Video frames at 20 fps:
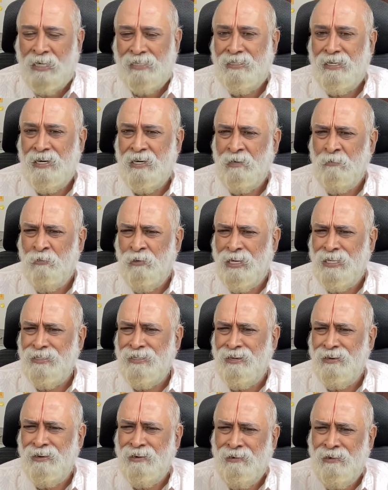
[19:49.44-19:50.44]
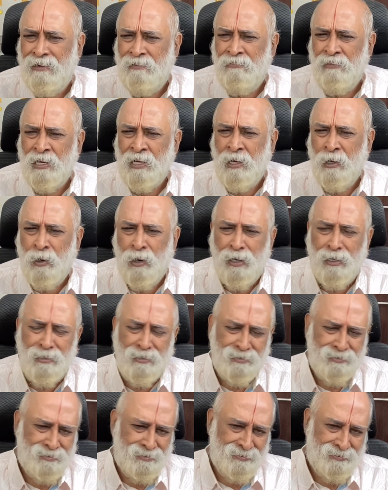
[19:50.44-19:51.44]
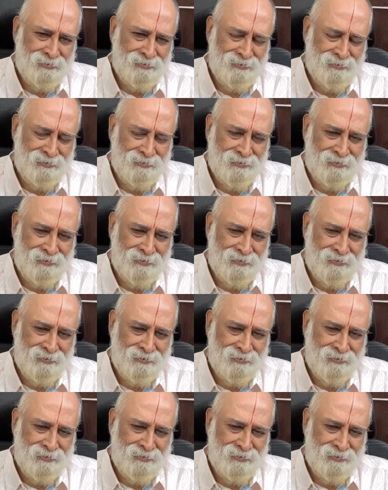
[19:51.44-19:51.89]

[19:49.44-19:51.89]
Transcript: Mother and father are living gods.